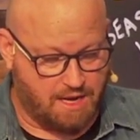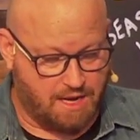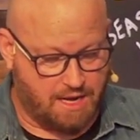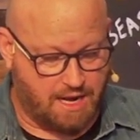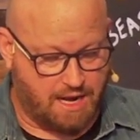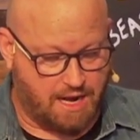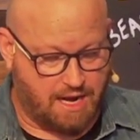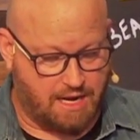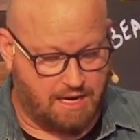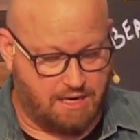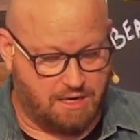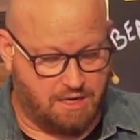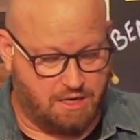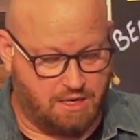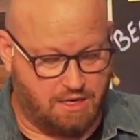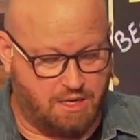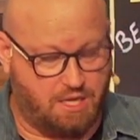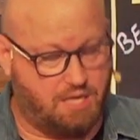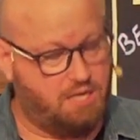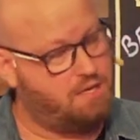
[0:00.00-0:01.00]
And
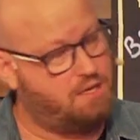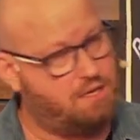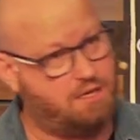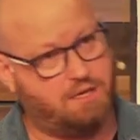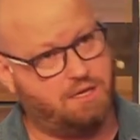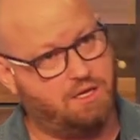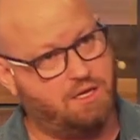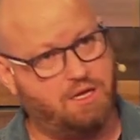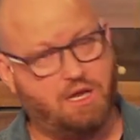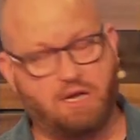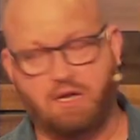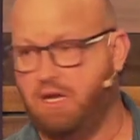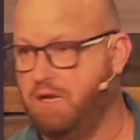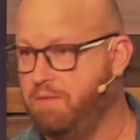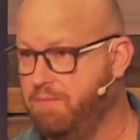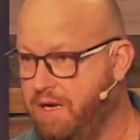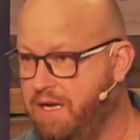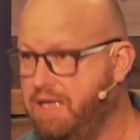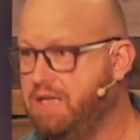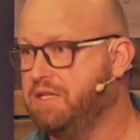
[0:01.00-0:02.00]
you don't need
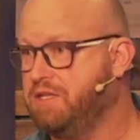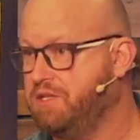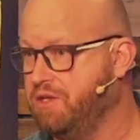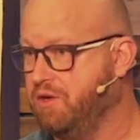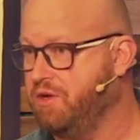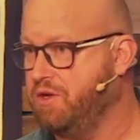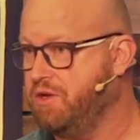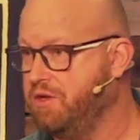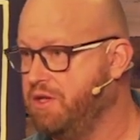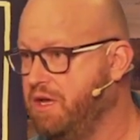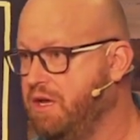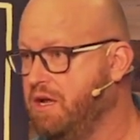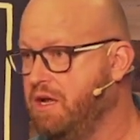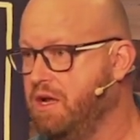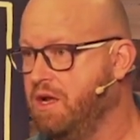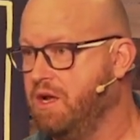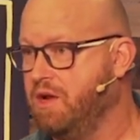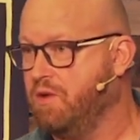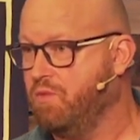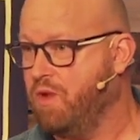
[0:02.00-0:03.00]
me to tell you that
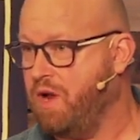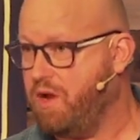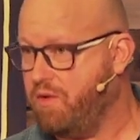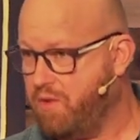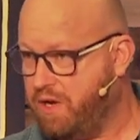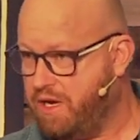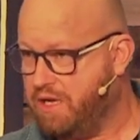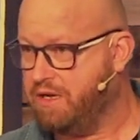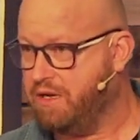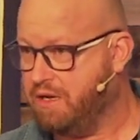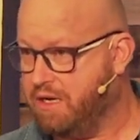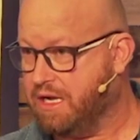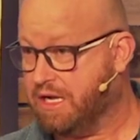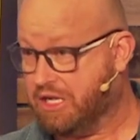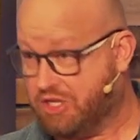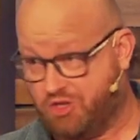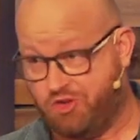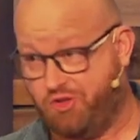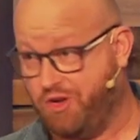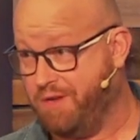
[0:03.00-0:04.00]
we're in
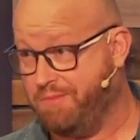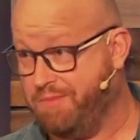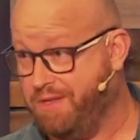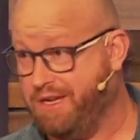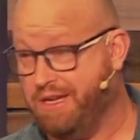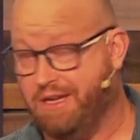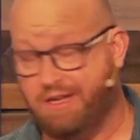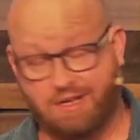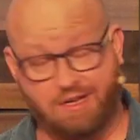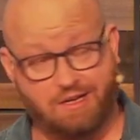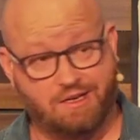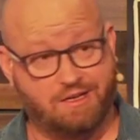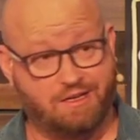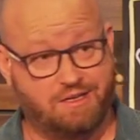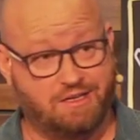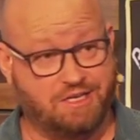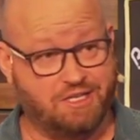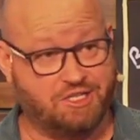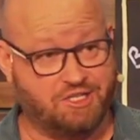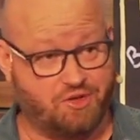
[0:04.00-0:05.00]
extremely
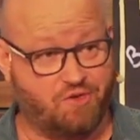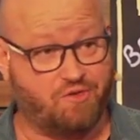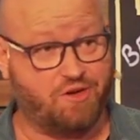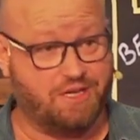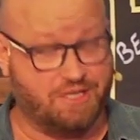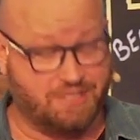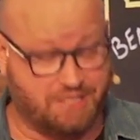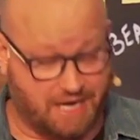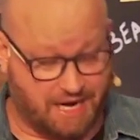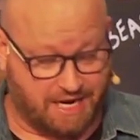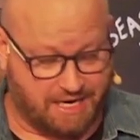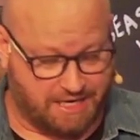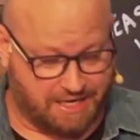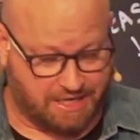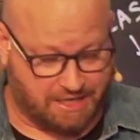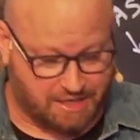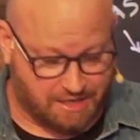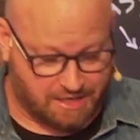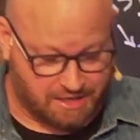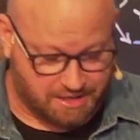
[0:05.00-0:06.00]
disorientating
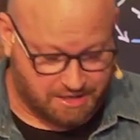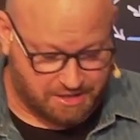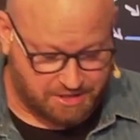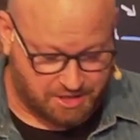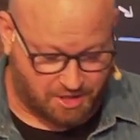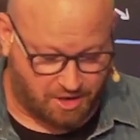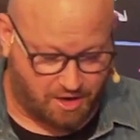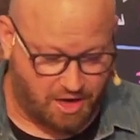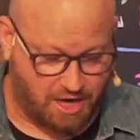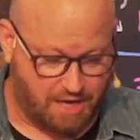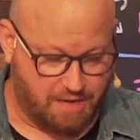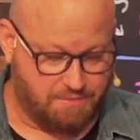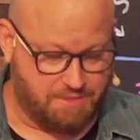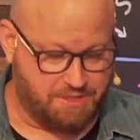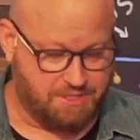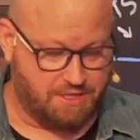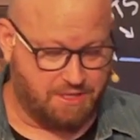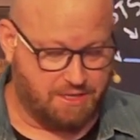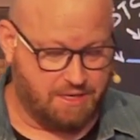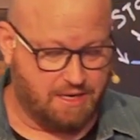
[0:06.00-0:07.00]
times.
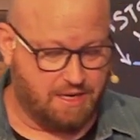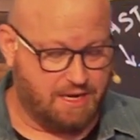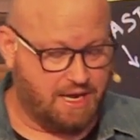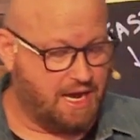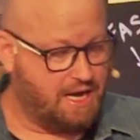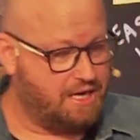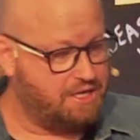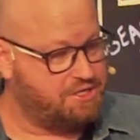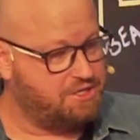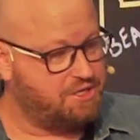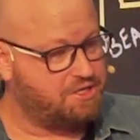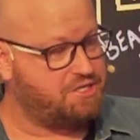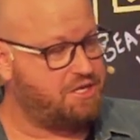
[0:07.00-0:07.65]
And it's not so